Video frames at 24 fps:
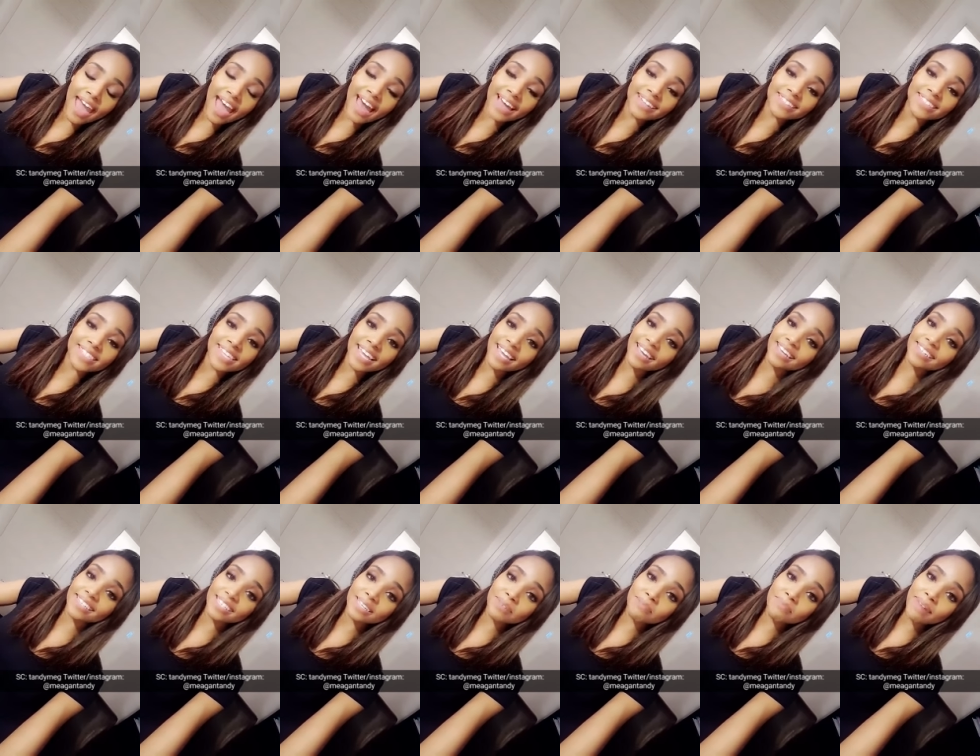at
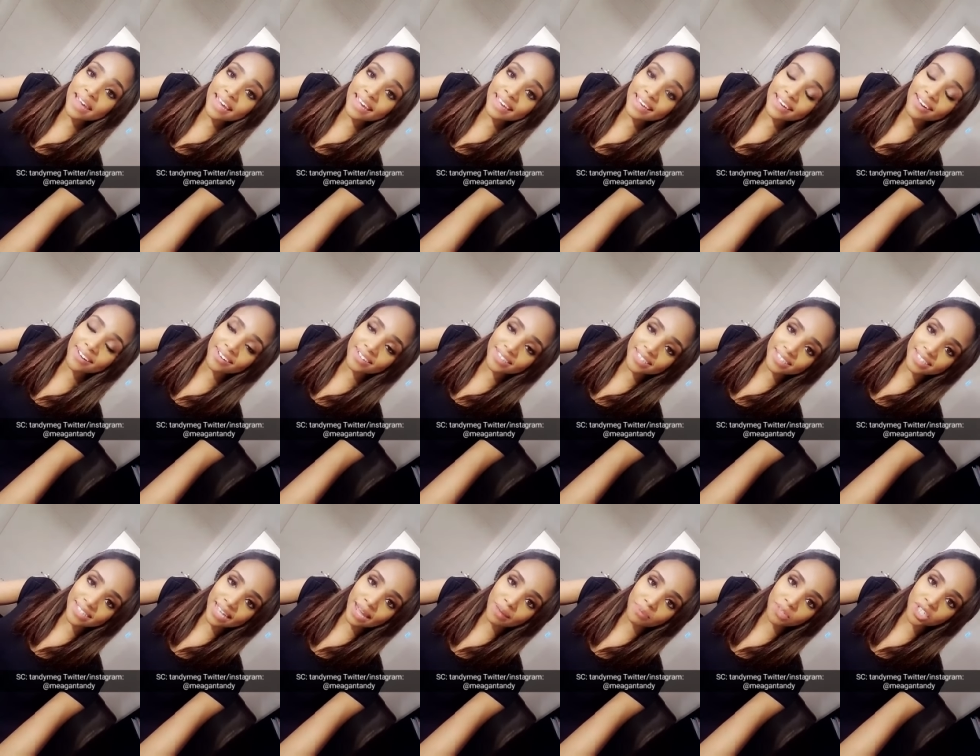Tandy Meg on
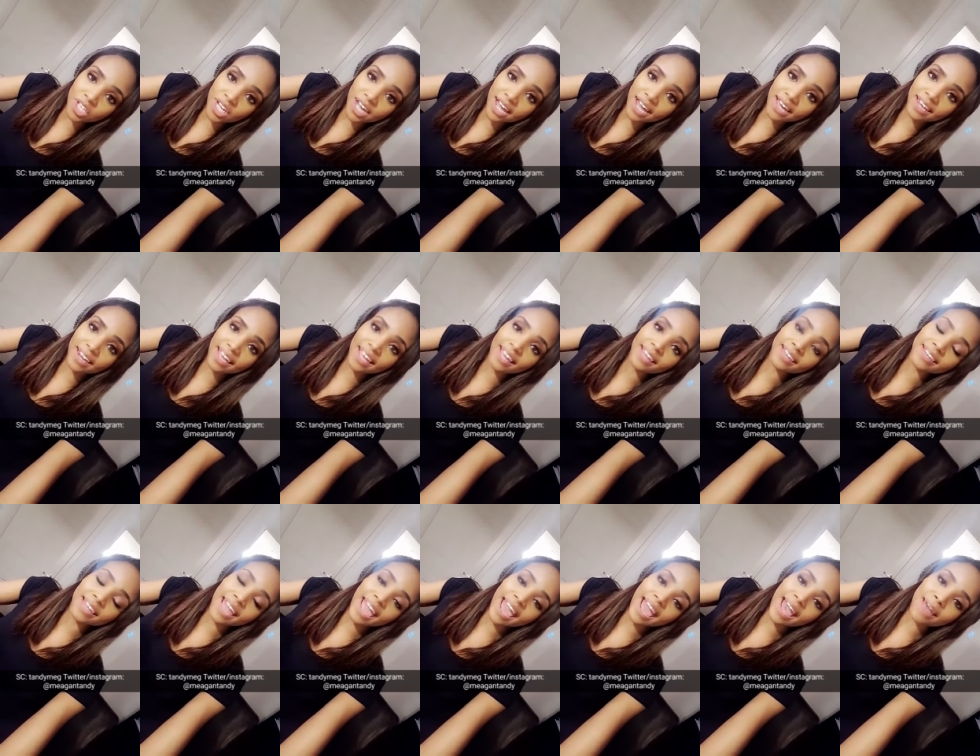Snapchat
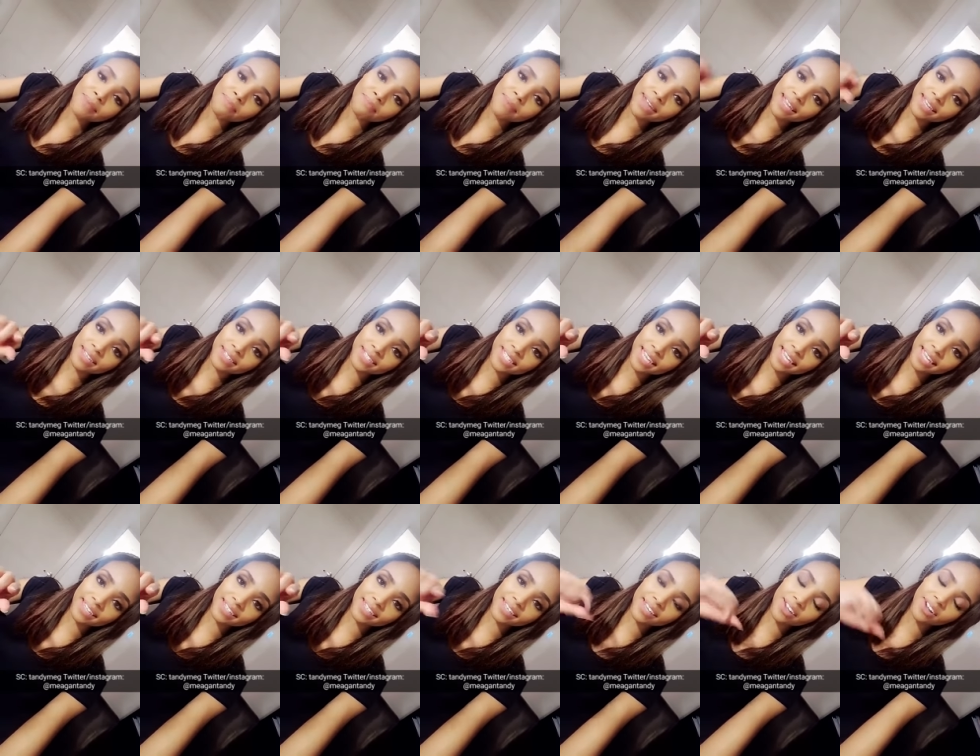and at Meagan
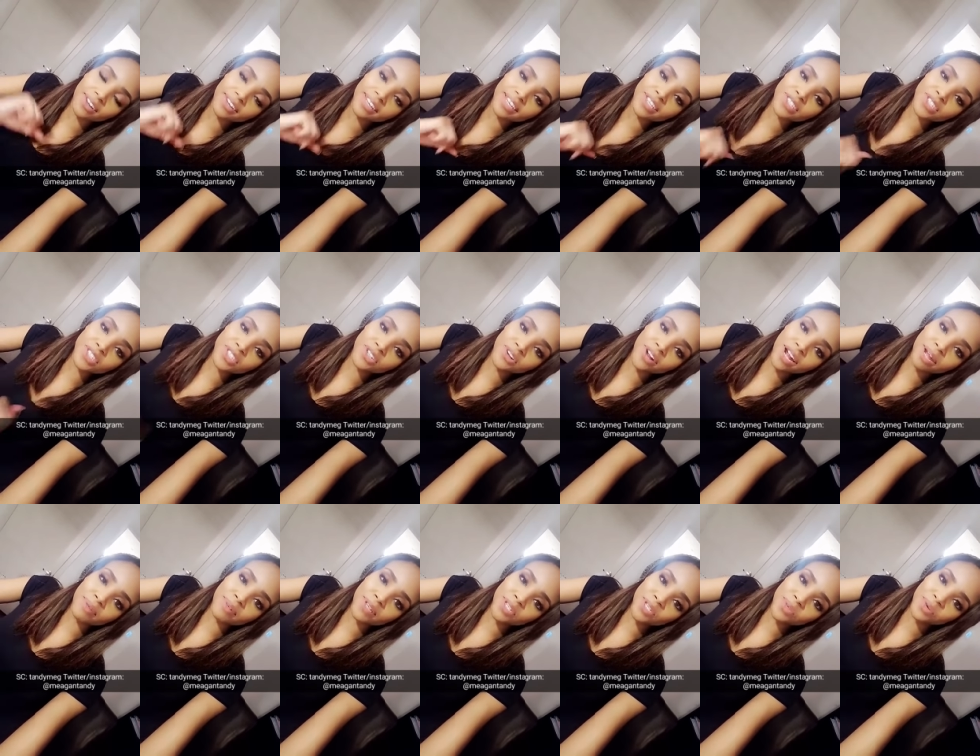Tandy on Instagram and
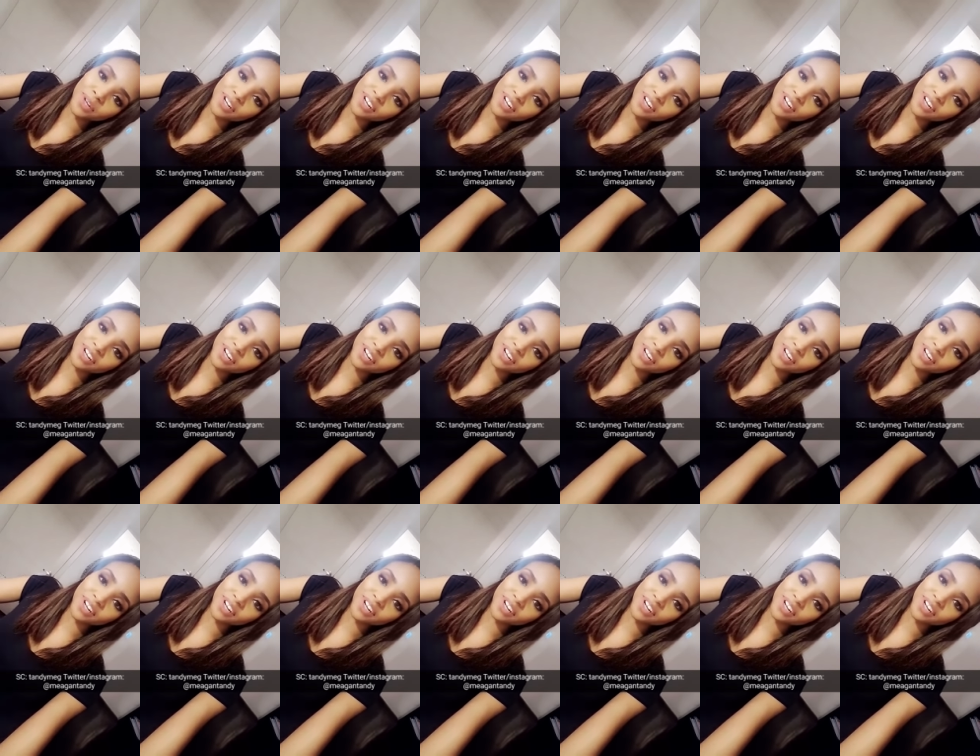Twitter.